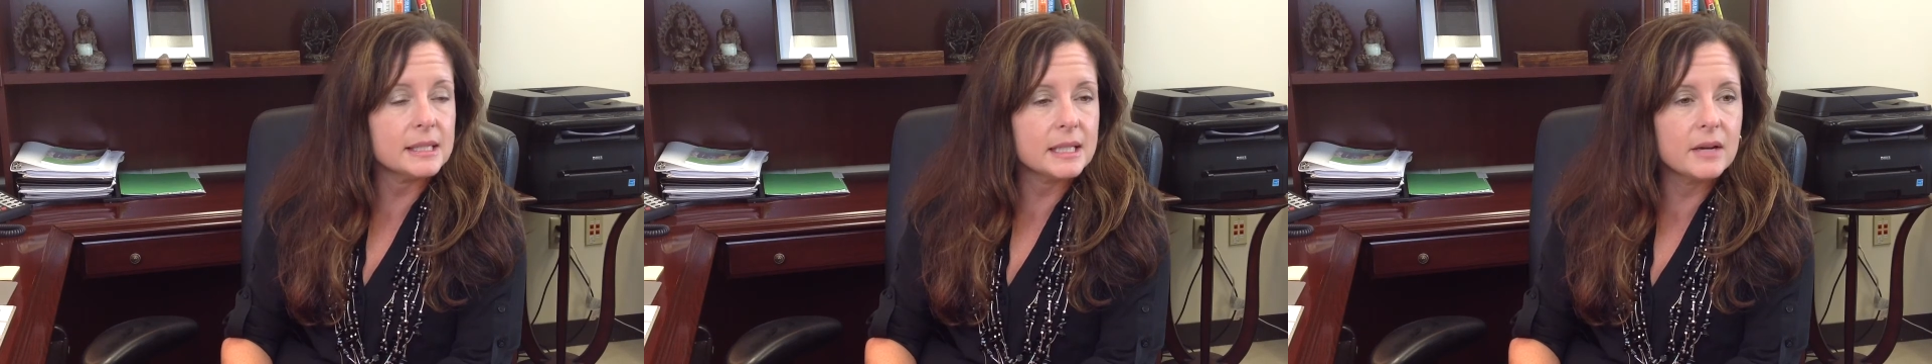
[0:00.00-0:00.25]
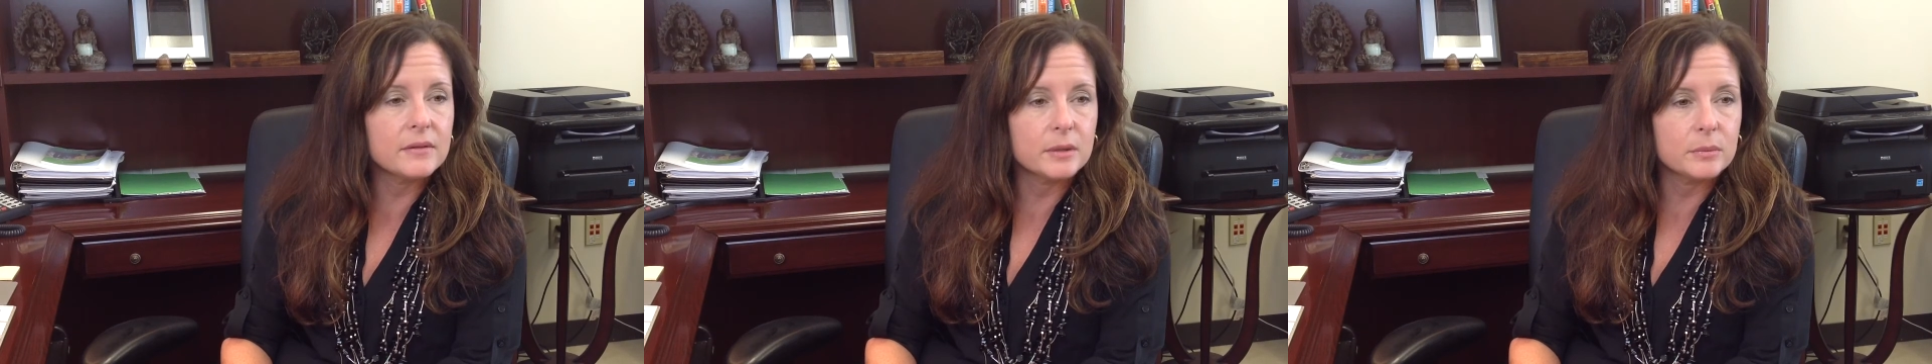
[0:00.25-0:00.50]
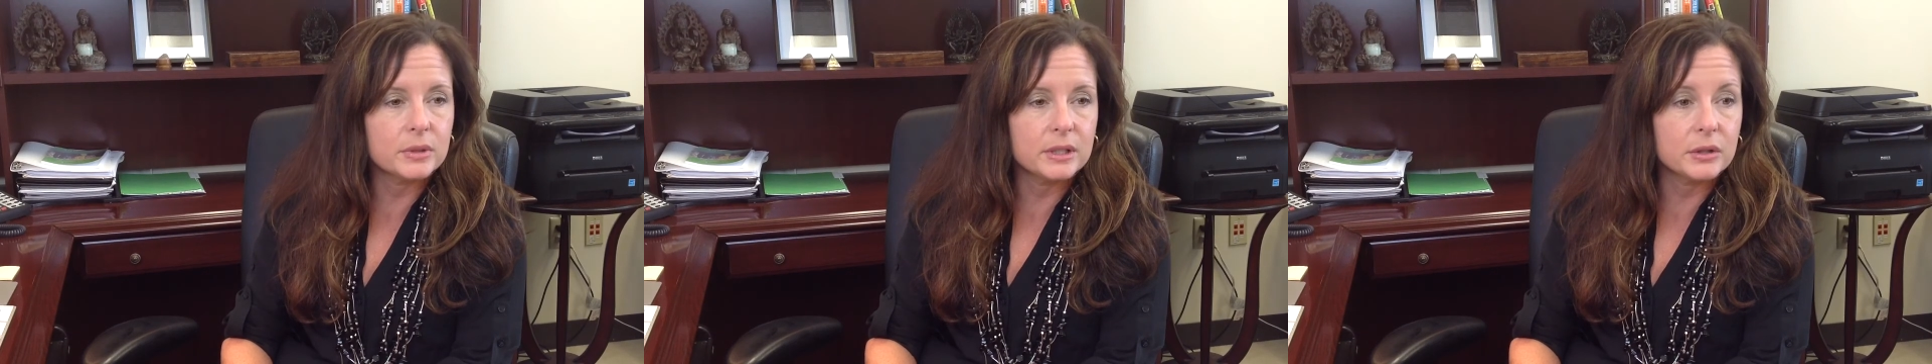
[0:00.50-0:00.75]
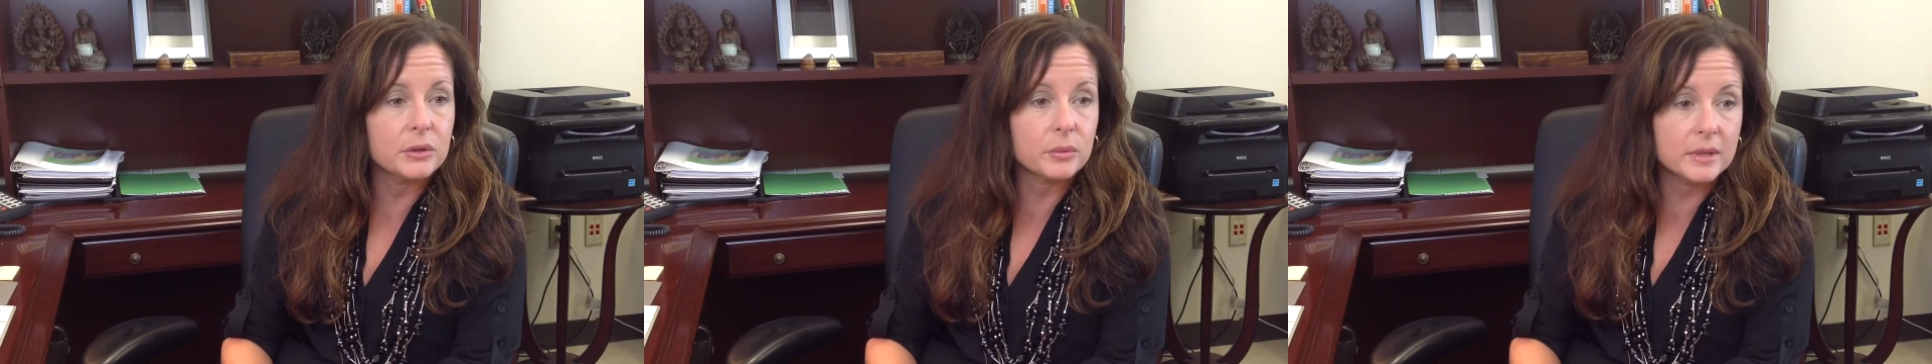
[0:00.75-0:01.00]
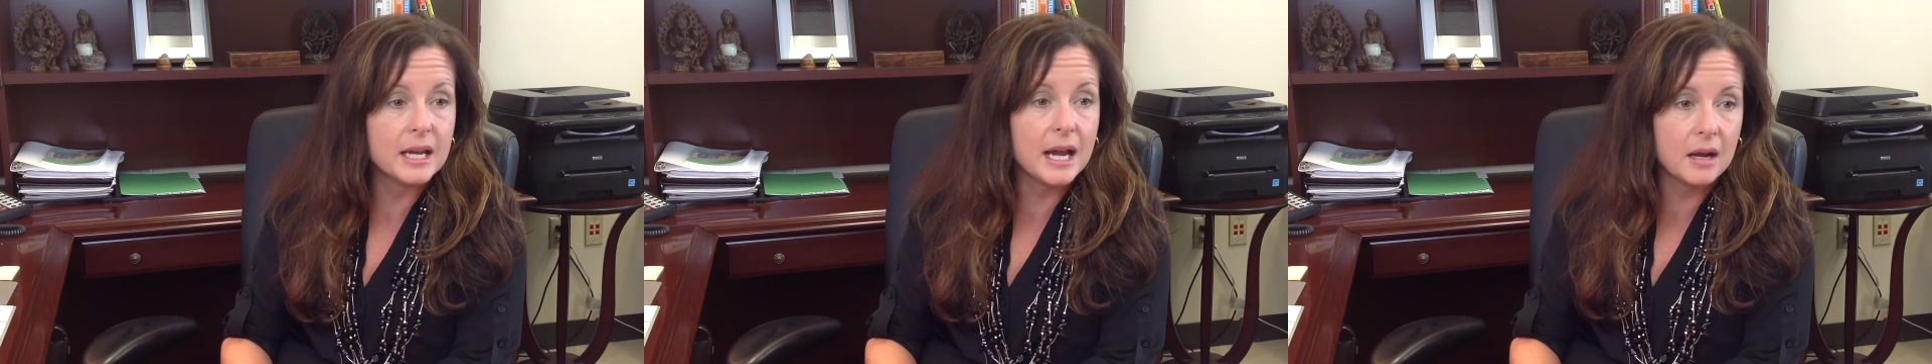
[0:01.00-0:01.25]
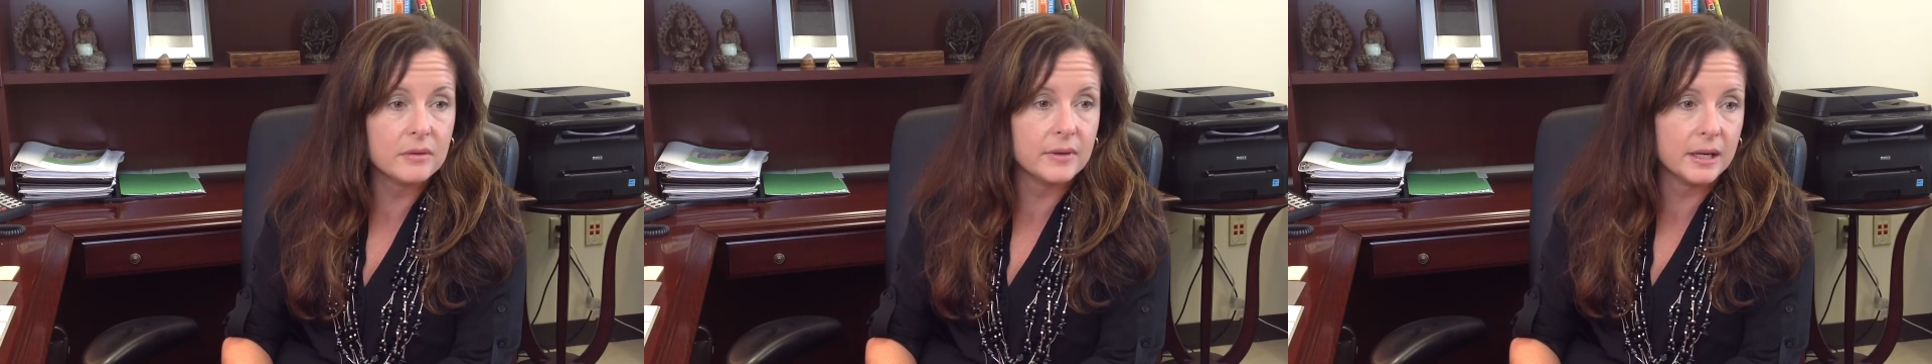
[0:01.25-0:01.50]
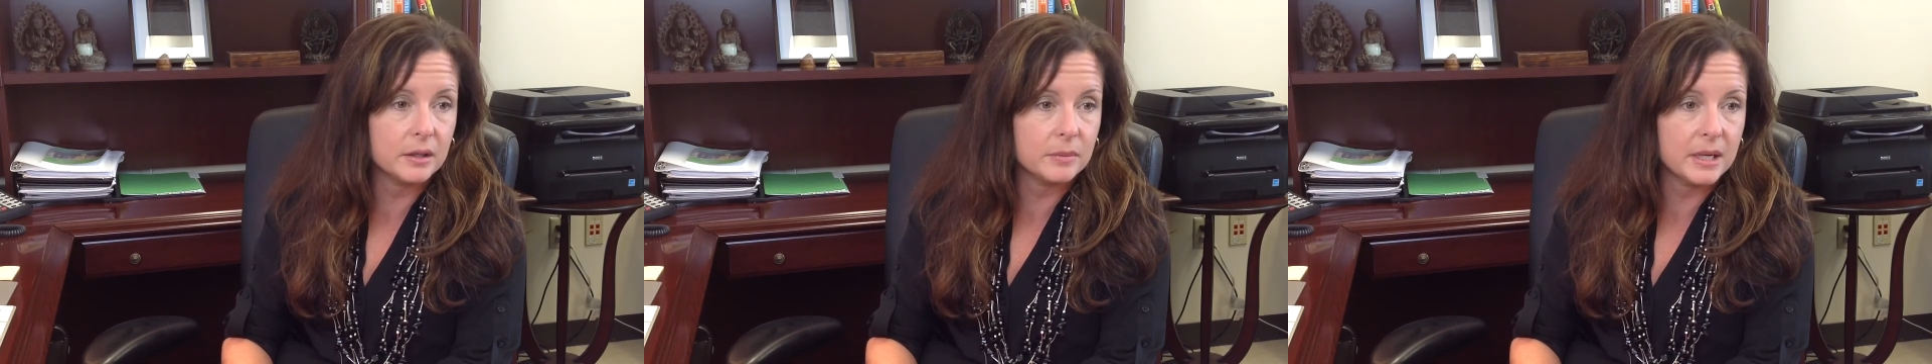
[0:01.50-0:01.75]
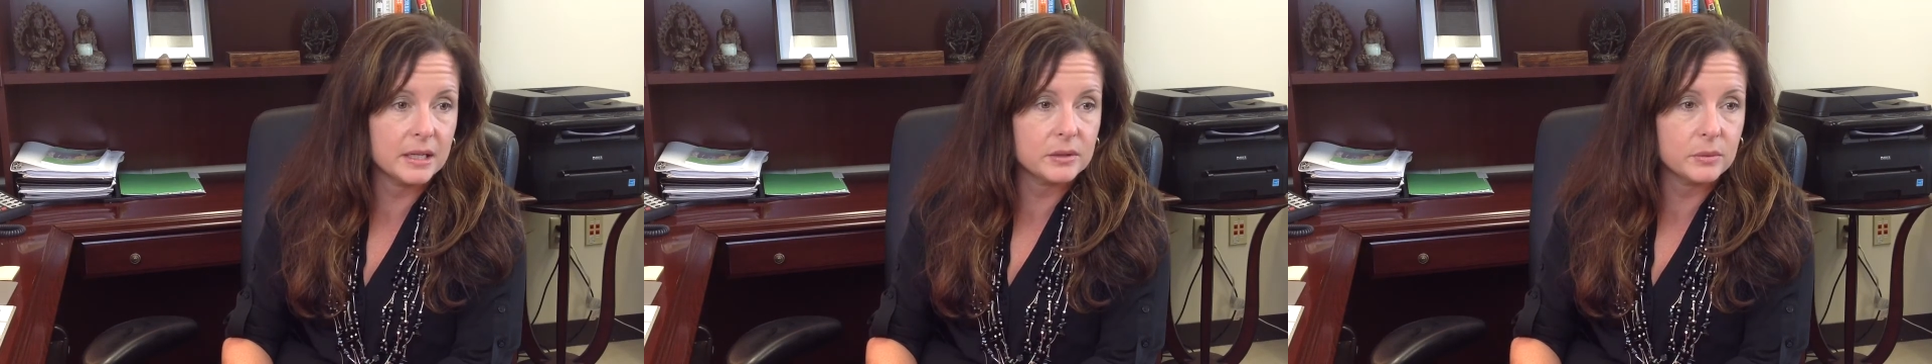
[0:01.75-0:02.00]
and then I've completed 3 half Ironmans,